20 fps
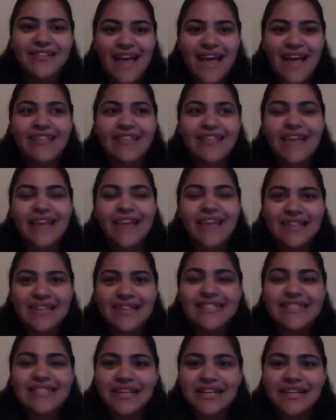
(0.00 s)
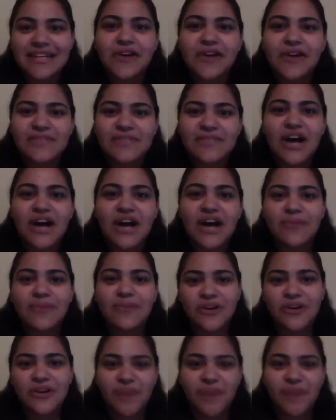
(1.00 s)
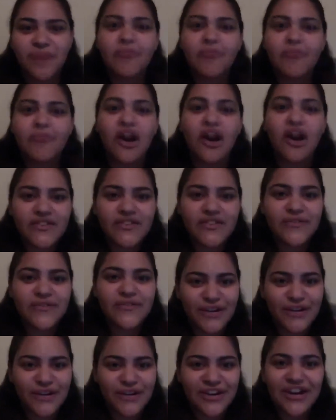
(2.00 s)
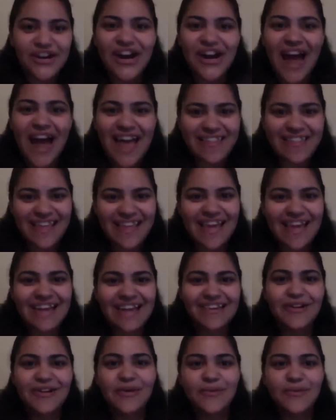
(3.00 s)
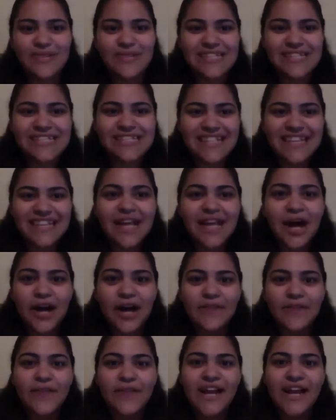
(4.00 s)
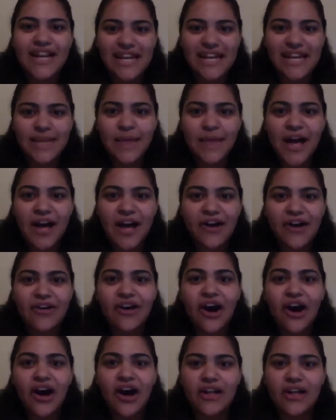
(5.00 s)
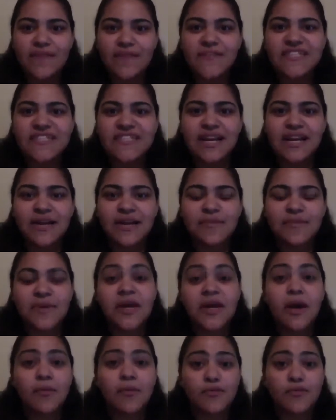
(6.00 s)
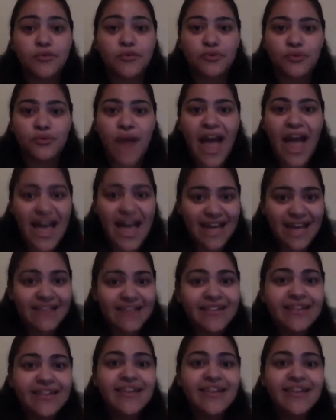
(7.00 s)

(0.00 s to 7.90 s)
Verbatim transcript: then the end scene comes on where her mom calls her for dinner, and then we see the unread email all of a sudden become red.